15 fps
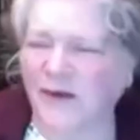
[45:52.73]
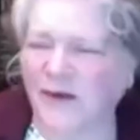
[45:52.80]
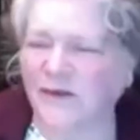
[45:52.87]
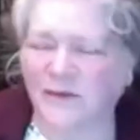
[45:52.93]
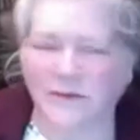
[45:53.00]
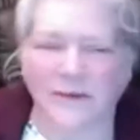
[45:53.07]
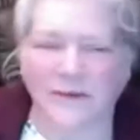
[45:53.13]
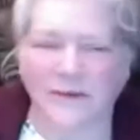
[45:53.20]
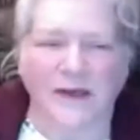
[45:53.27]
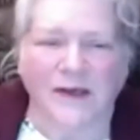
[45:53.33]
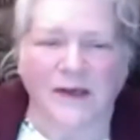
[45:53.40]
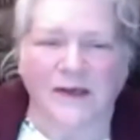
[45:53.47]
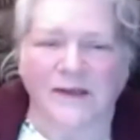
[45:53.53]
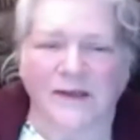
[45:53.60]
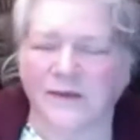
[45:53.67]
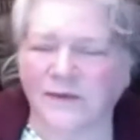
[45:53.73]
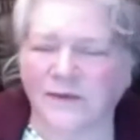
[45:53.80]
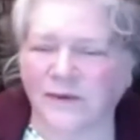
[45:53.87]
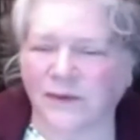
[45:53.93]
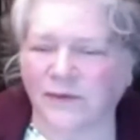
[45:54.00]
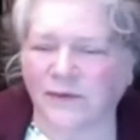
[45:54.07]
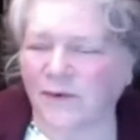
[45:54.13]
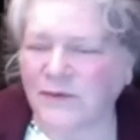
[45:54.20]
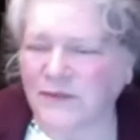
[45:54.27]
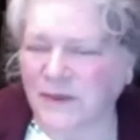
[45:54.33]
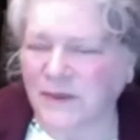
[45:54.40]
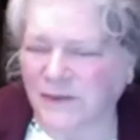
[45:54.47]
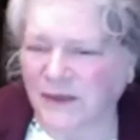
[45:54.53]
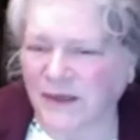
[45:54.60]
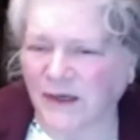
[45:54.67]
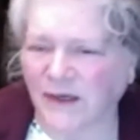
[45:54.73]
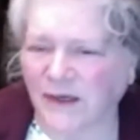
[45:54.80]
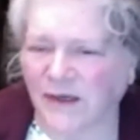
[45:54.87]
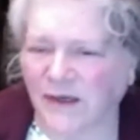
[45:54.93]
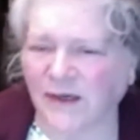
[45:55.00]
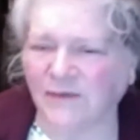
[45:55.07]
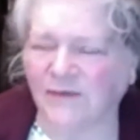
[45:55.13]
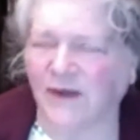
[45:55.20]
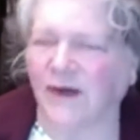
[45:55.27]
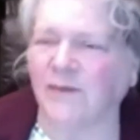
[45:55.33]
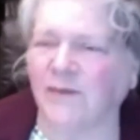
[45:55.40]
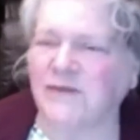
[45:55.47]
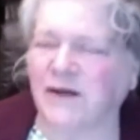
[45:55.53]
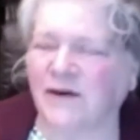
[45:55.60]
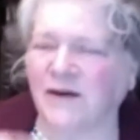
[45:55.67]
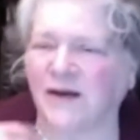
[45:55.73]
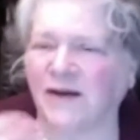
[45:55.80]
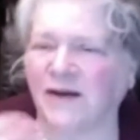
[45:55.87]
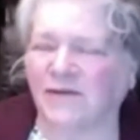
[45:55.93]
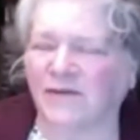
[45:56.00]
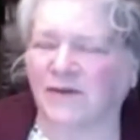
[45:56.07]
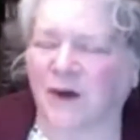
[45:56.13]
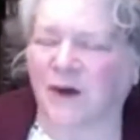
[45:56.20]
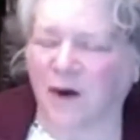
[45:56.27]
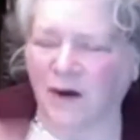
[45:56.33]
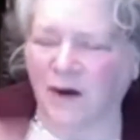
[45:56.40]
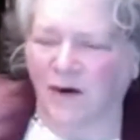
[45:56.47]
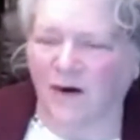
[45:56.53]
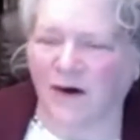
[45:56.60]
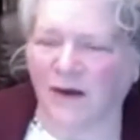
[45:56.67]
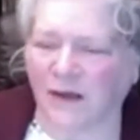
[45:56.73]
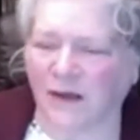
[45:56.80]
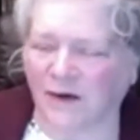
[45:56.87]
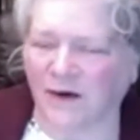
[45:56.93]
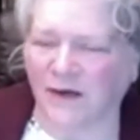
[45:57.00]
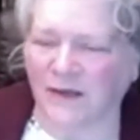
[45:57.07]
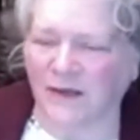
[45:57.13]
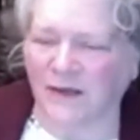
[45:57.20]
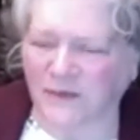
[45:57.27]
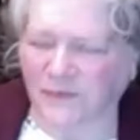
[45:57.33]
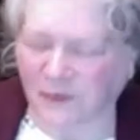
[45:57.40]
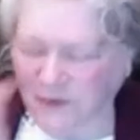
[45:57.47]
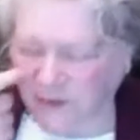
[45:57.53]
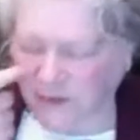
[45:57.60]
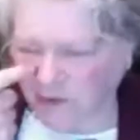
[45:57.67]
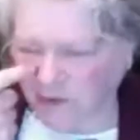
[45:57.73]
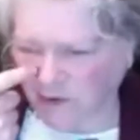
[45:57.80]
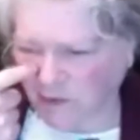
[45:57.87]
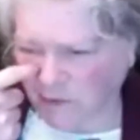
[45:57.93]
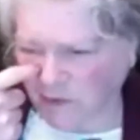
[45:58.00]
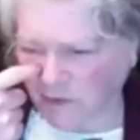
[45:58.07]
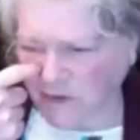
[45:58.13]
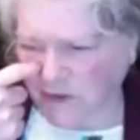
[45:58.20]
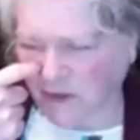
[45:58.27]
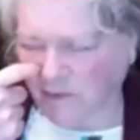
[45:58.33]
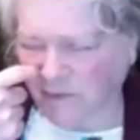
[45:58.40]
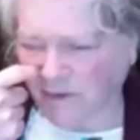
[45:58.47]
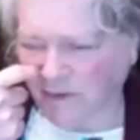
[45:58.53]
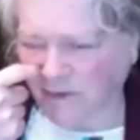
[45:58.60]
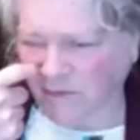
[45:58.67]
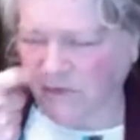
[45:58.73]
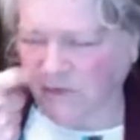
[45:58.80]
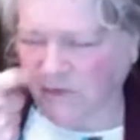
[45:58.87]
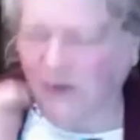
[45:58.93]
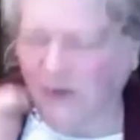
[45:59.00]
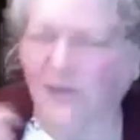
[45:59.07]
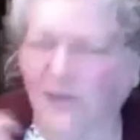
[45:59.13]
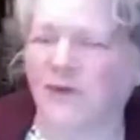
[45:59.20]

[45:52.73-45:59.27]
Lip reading: to throw something in. I'm sorry, I have gone on and on as if I was doing a workshop, and I really wanted